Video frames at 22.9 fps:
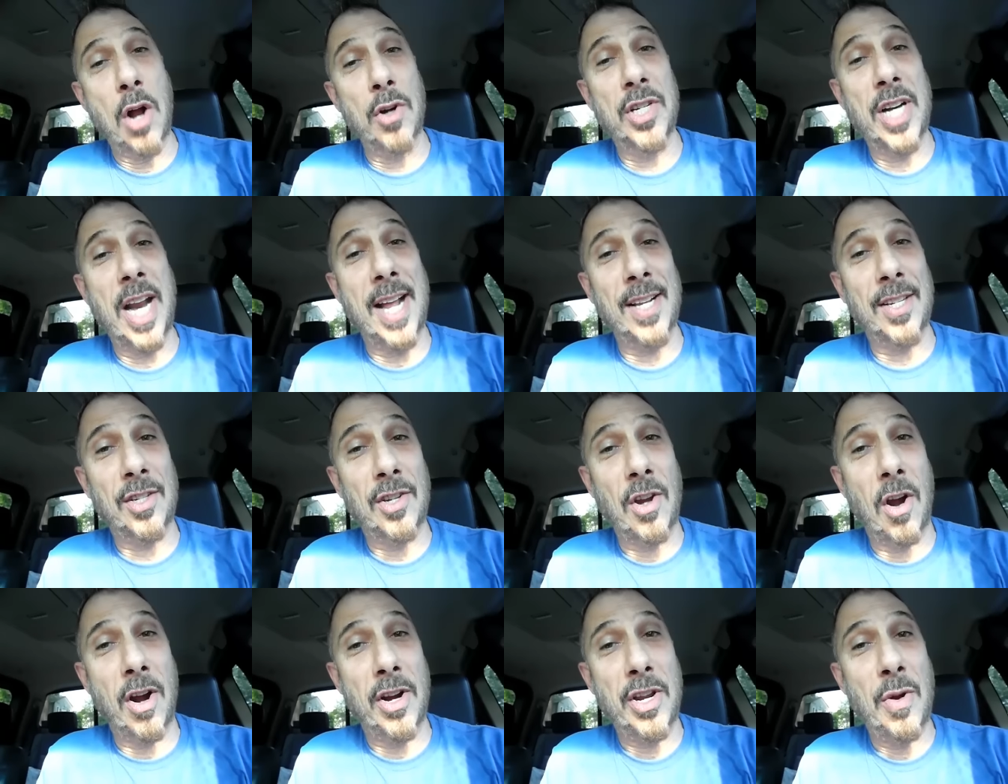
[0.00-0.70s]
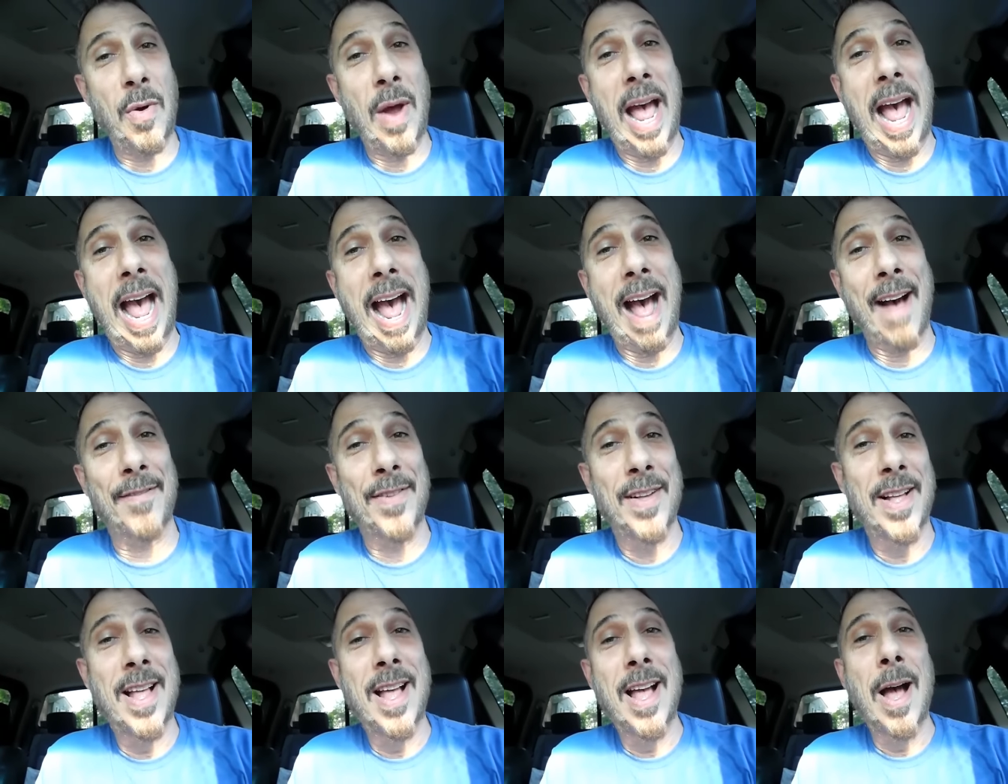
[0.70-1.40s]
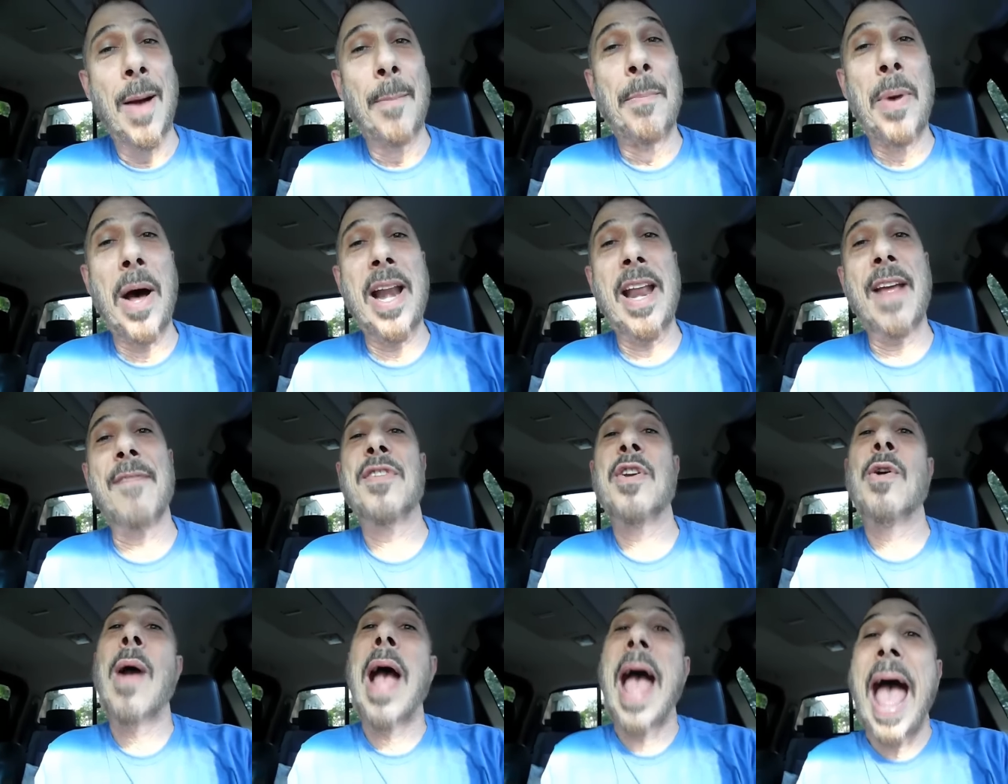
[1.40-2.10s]
chances are you have. But
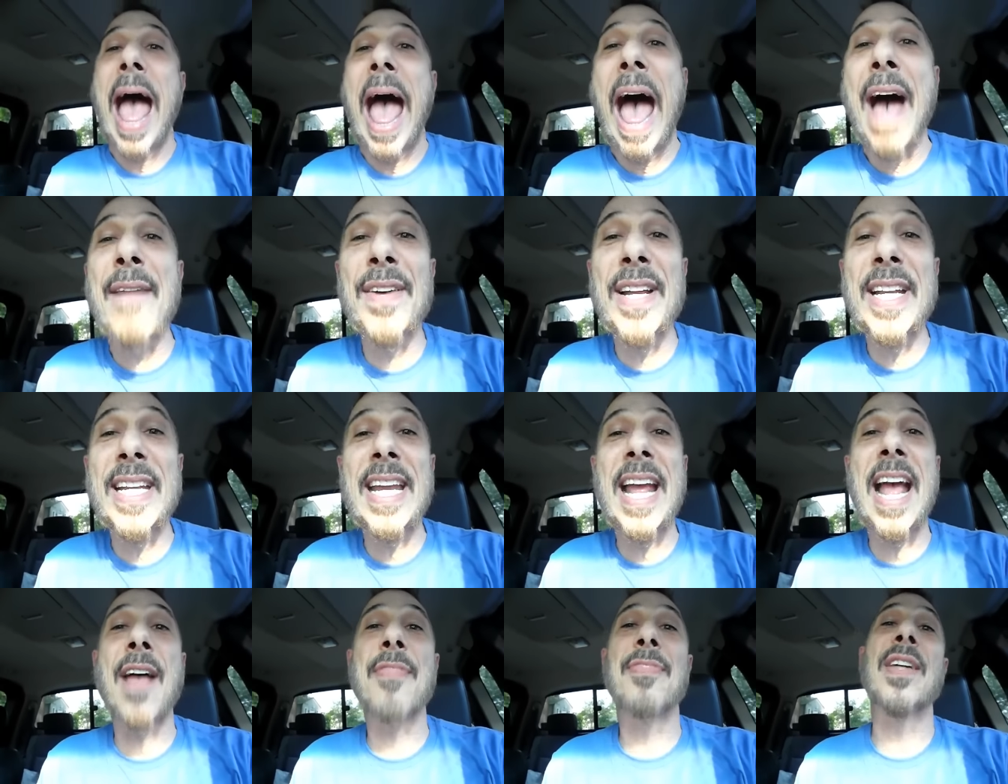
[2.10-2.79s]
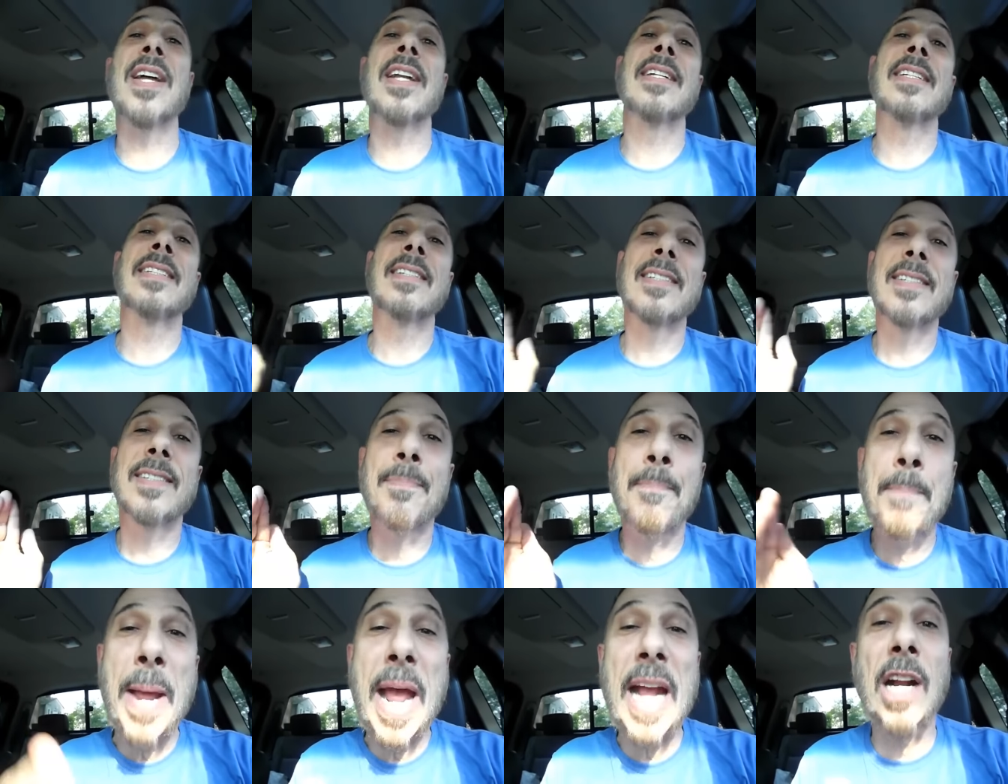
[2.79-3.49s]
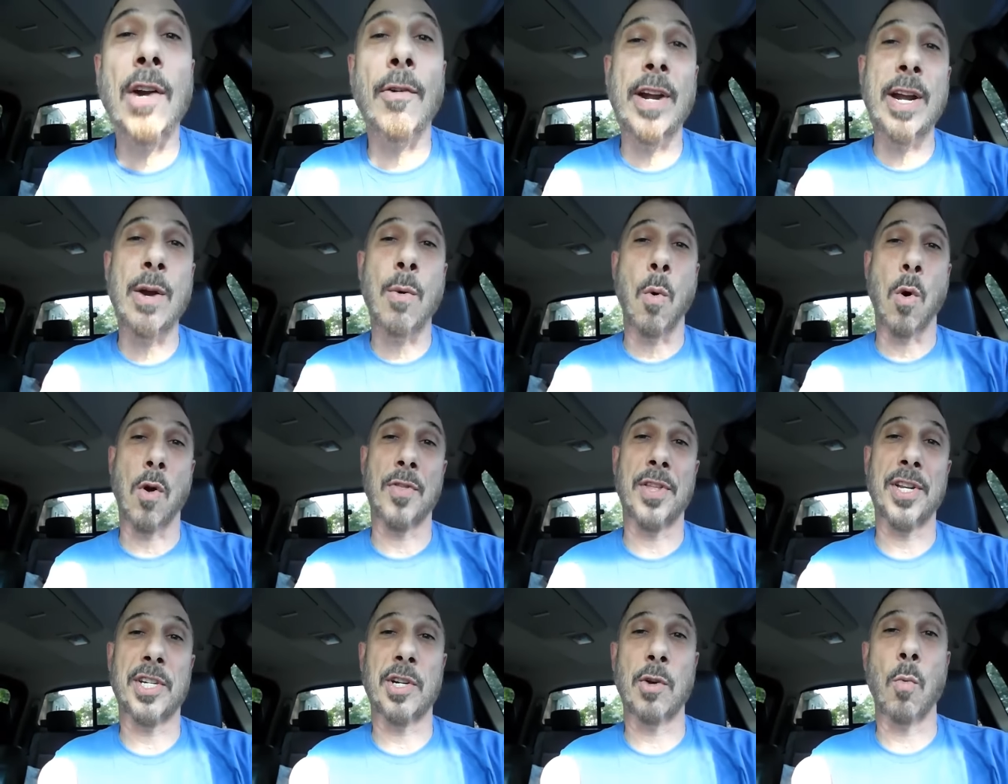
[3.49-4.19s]
if you haven't yet, then pick a
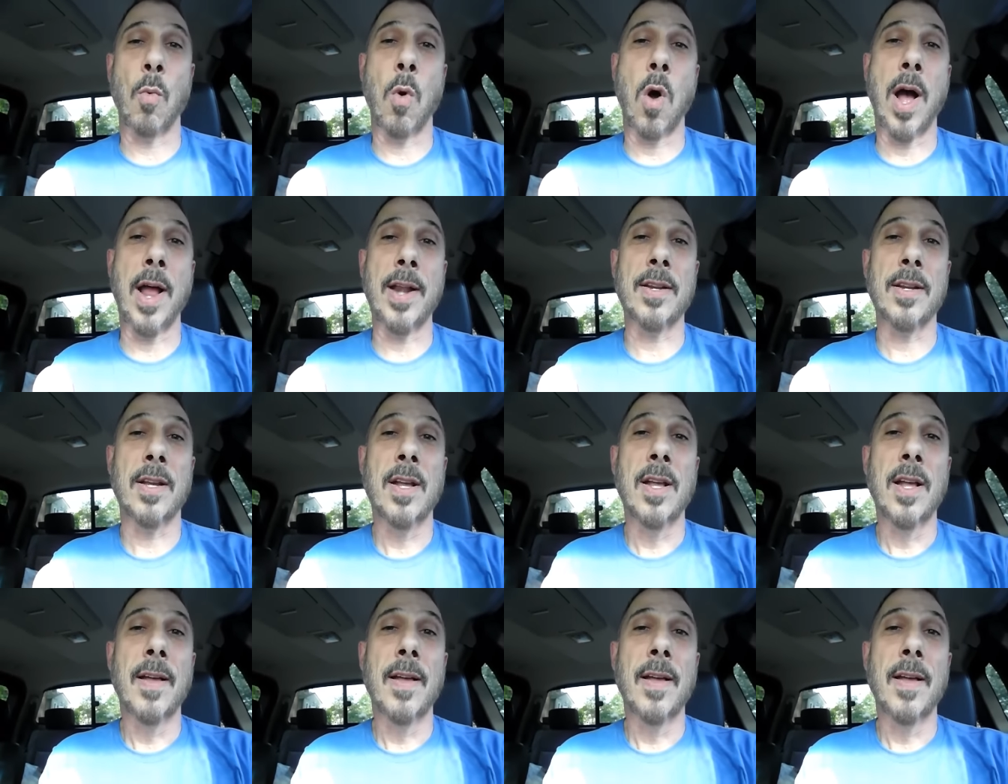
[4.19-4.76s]
reward that you want.